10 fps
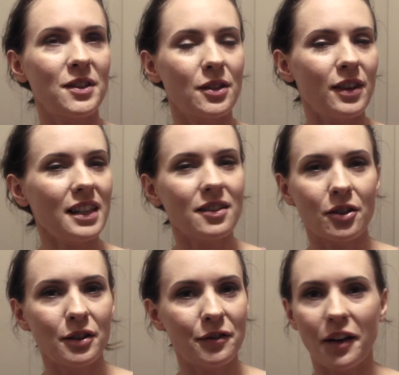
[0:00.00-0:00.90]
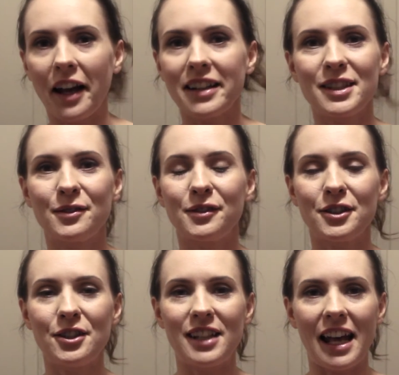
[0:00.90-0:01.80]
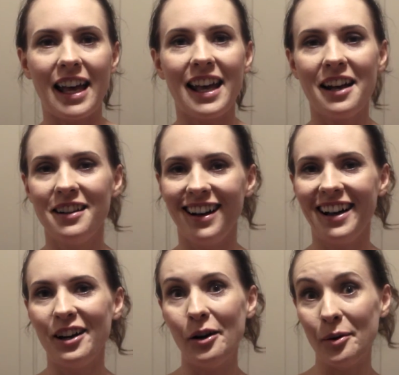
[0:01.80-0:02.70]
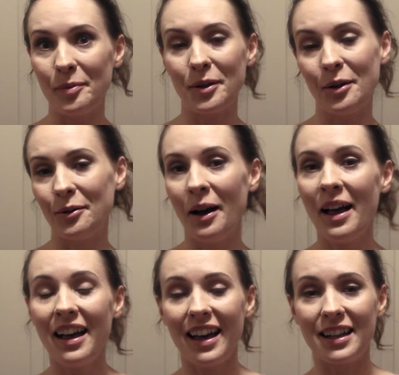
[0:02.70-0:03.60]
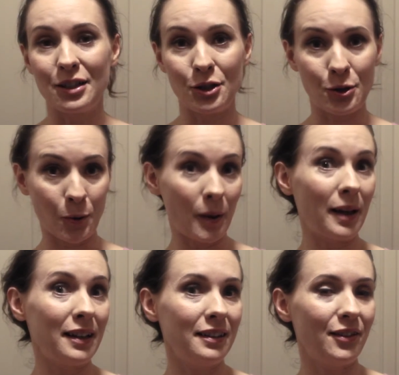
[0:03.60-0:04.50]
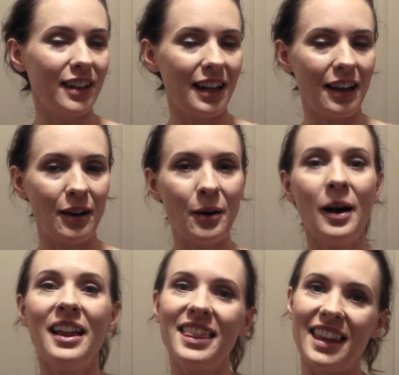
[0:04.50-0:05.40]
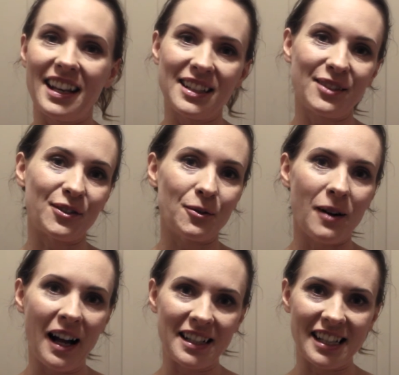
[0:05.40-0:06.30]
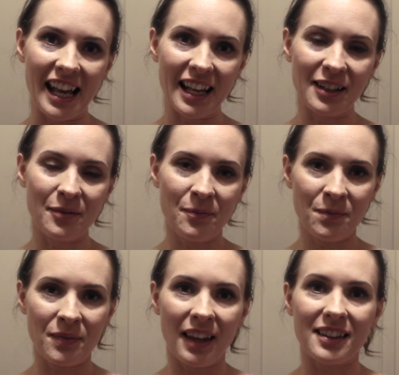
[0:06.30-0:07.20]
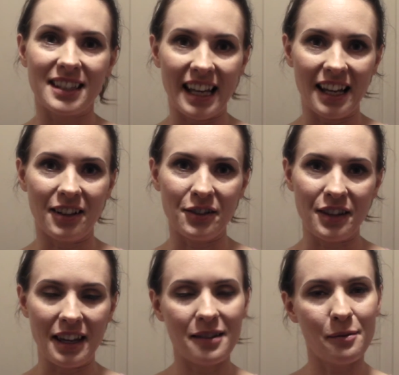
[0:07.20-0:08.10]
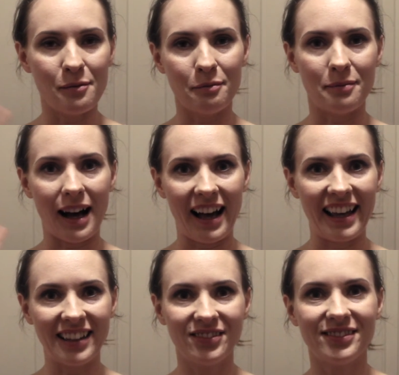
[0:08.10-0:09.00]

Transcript: So these are the facts for today. I hope you enjoyed the video. Thanks for watching. Stay healthy. Bye.